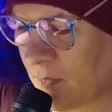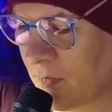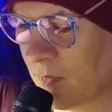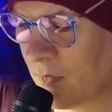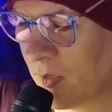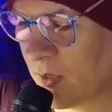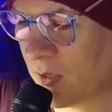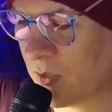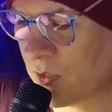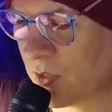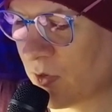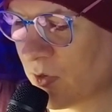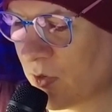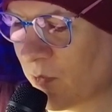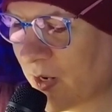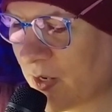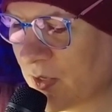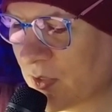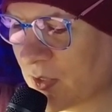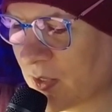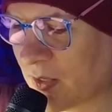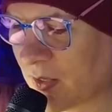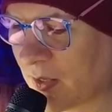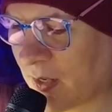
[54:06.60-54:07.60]
She
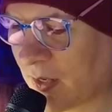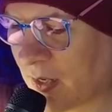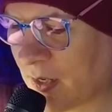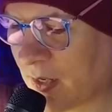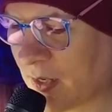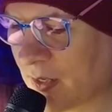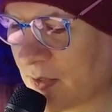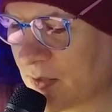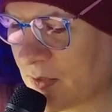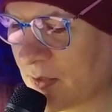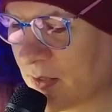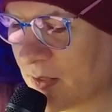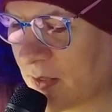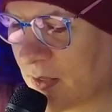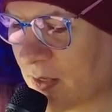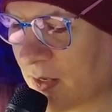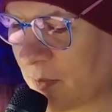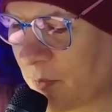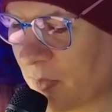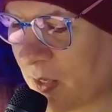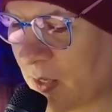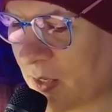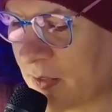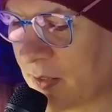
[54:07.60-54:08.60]
raised her eyes and
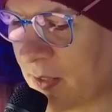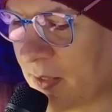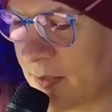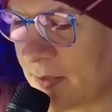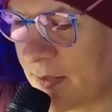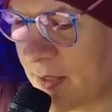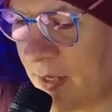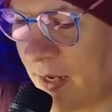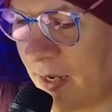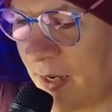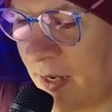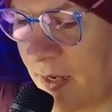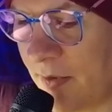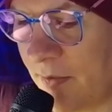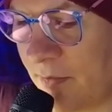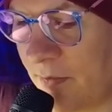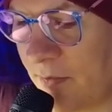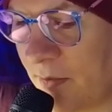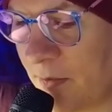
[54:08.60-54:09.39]
met his gaze.